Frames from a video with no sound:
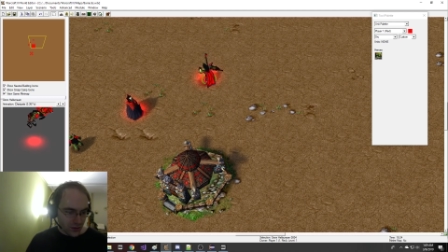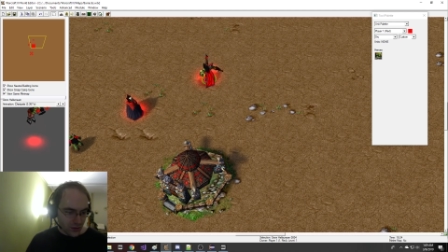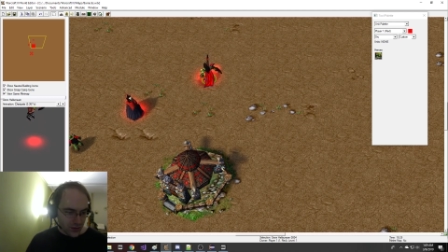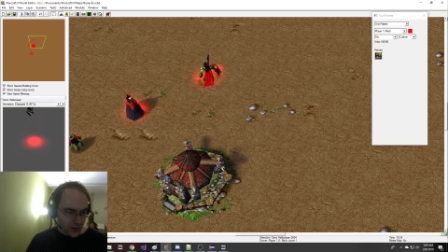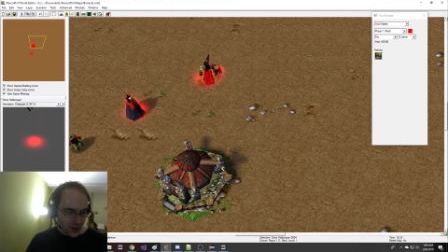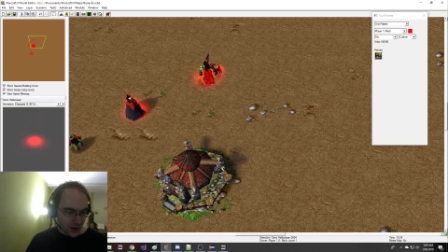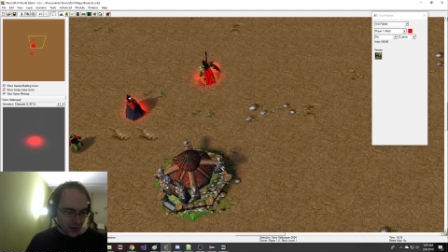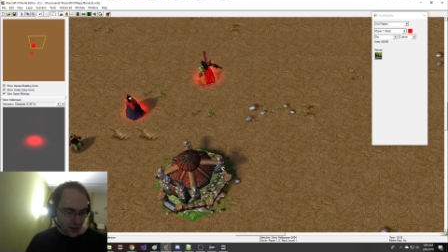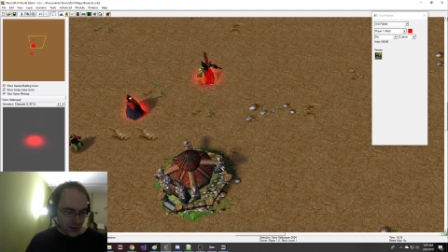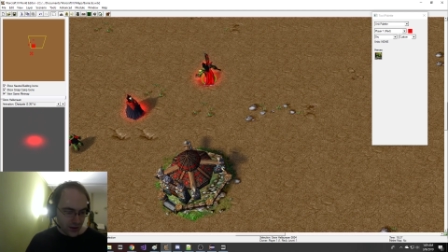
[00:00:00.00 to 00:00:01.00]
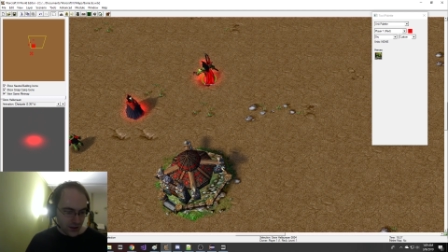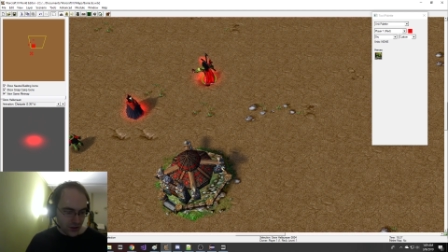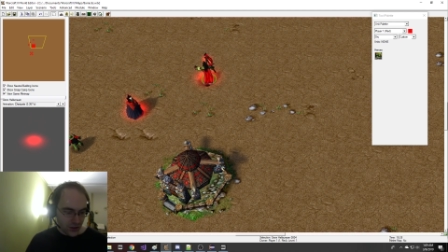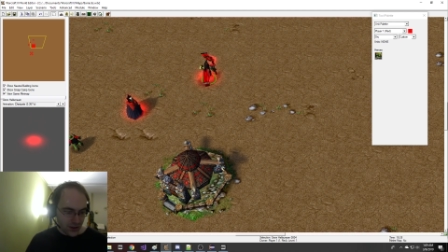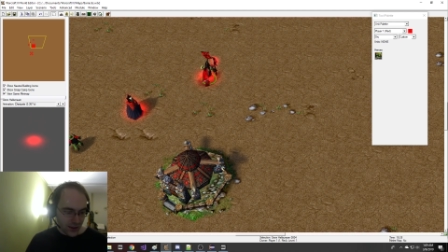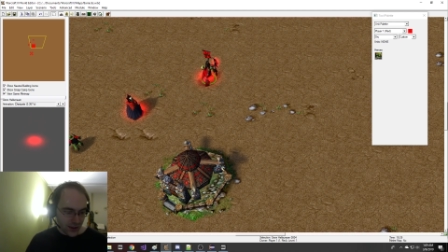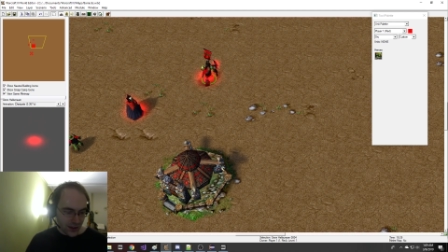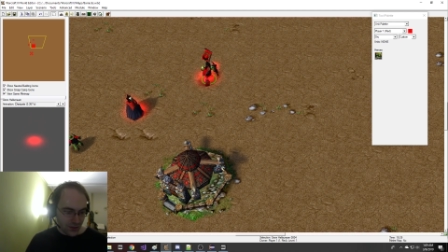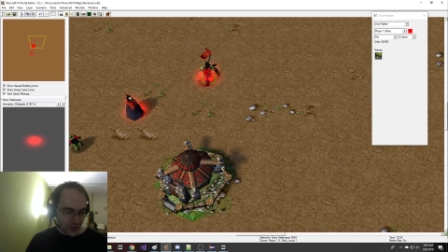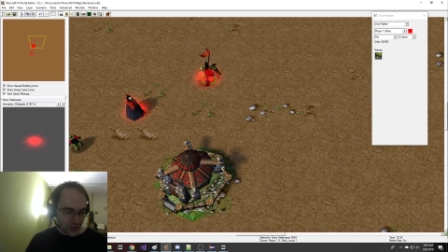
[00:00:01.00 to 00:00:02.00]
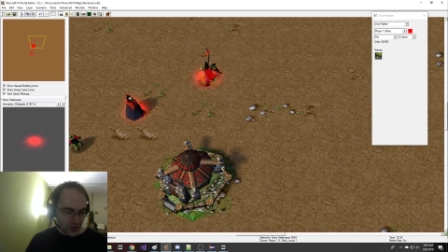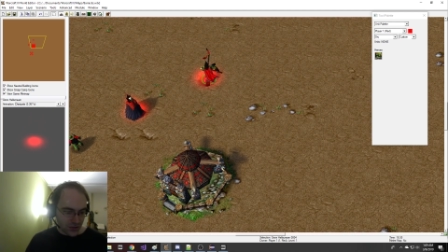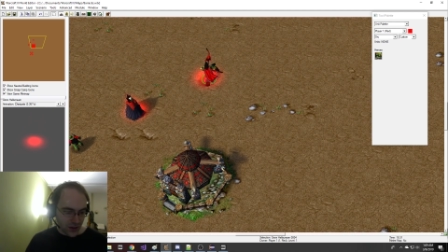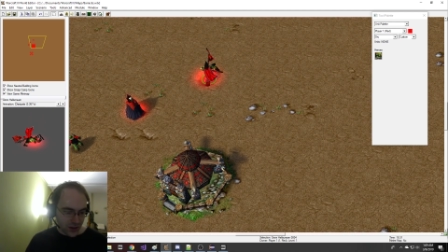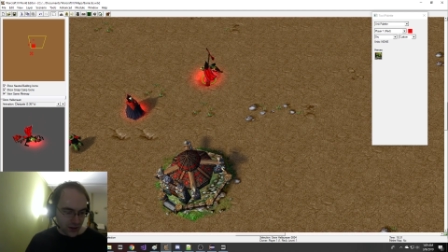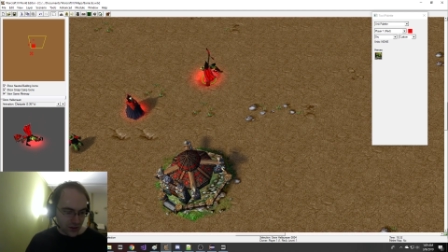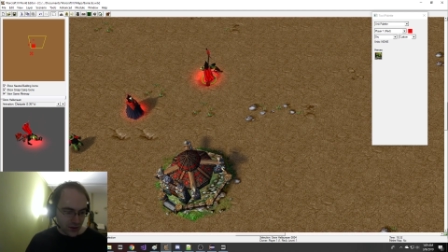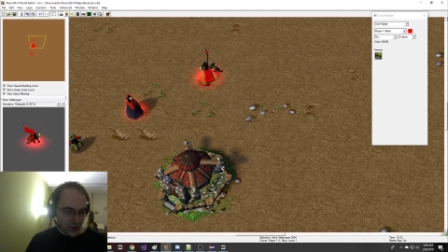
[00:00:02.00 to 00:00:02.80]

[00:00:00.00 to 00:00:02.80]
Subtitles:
Yeah, and here in game, it looks fine.